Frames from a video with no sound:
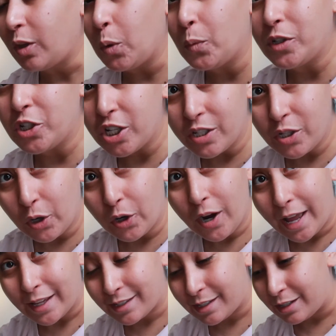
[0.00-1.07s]
which is her
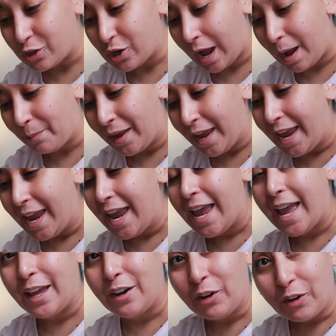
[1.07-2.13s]
Etsy shop,
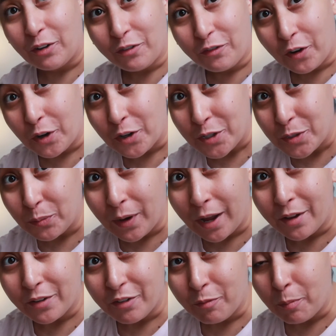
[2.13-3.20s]
and her first
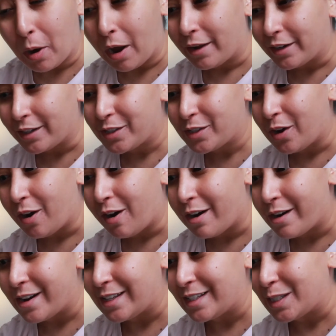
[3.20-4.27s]
round of products
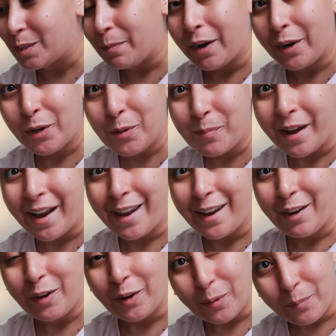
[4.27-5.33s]
are inspired by
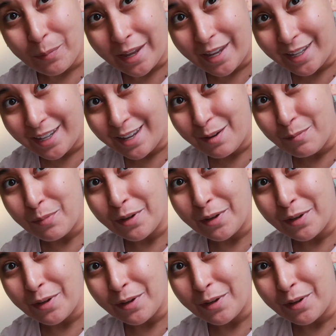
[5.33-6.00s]
her baking,